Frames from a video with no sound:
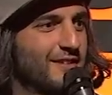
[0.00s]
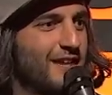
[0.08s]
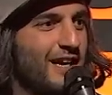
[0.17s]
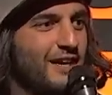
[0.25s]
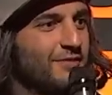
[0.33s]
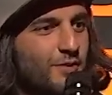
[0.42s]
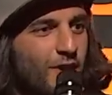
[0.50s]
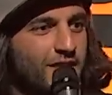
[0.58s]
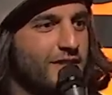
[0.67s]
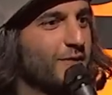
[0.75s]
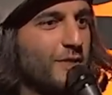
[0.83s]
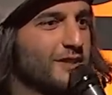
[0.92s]
have no
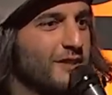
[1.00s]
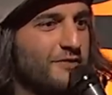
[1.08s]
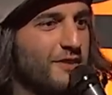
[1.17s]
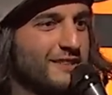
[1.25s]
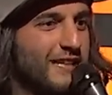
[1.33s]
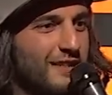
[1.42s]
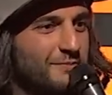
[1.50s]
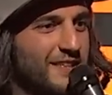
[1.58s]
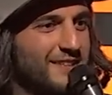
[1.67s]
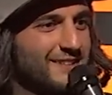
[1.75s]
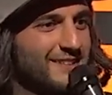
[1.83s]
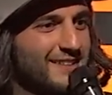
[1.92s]
idea what the fuck that means.